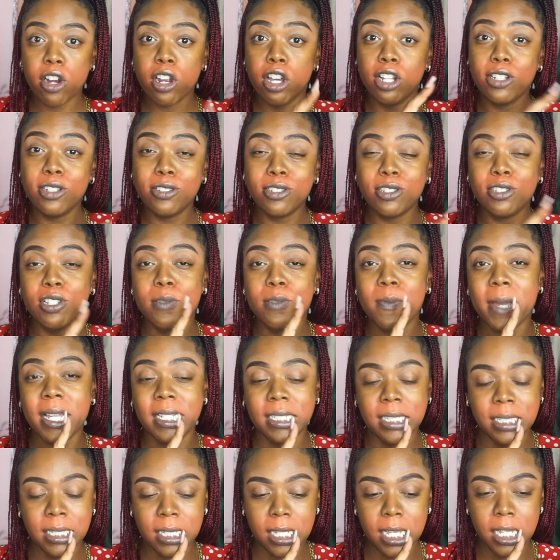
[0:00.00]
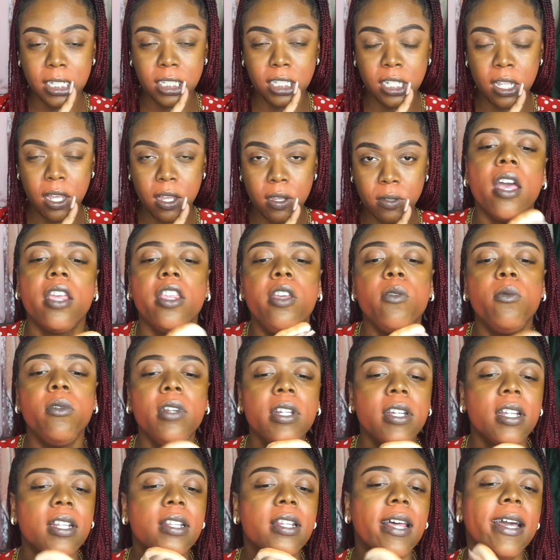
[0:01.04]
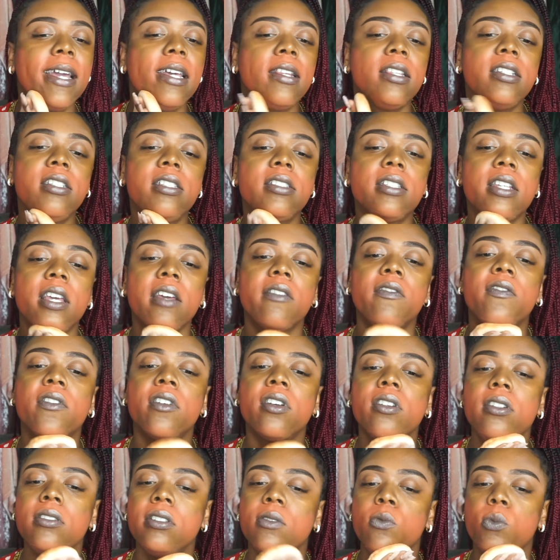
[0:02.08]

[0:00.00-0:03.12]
closer to my skin tone. You want to lightly set first.